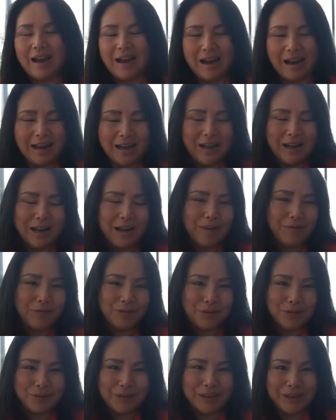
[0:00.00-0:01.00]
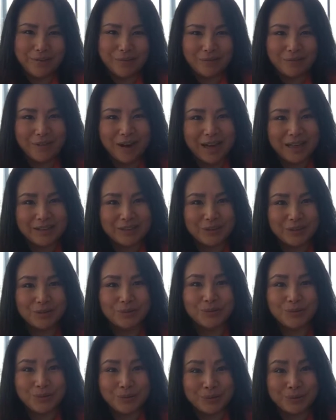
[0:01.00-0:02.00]
I'd love to invite
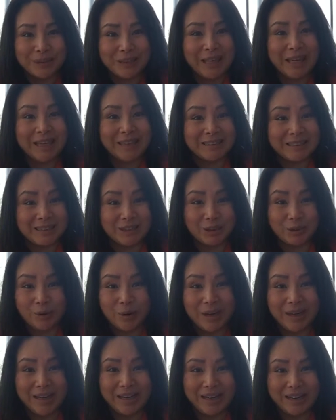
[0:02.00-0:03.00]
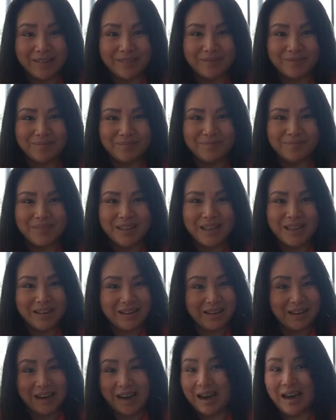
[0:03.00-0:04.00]
you to this training
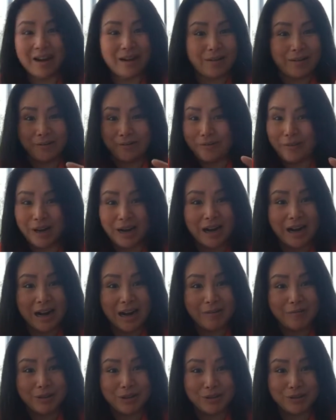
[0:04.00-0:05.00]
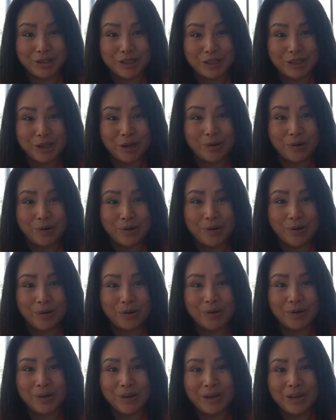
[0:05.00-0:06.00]
where I will show
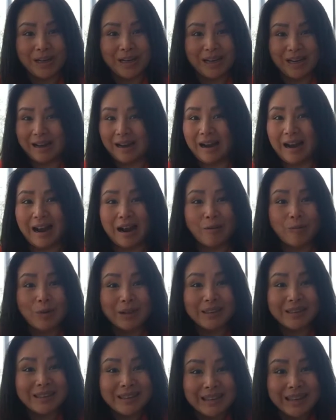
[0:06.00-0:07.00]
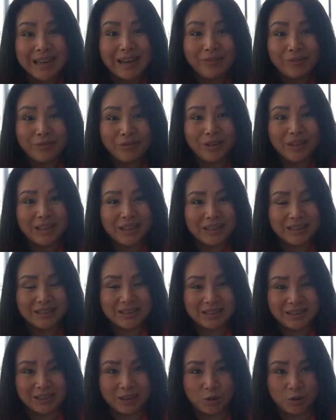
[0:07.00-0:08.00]
you our different
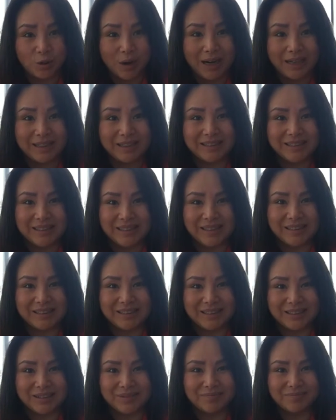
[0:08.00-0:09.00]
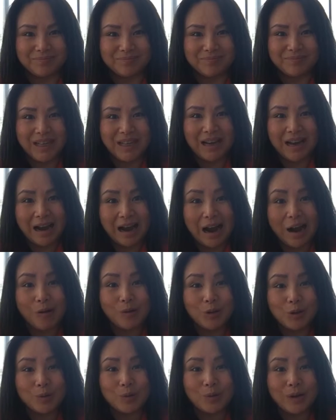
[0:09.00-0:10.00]
strategies, how
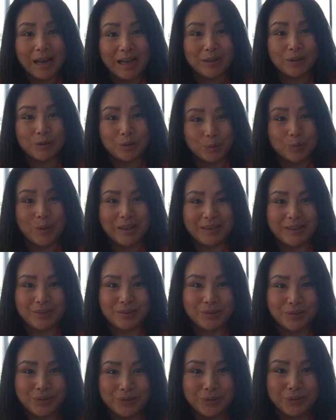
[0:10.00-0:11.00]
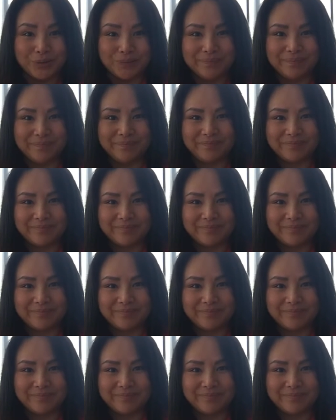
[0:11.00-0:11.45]
you can do it too.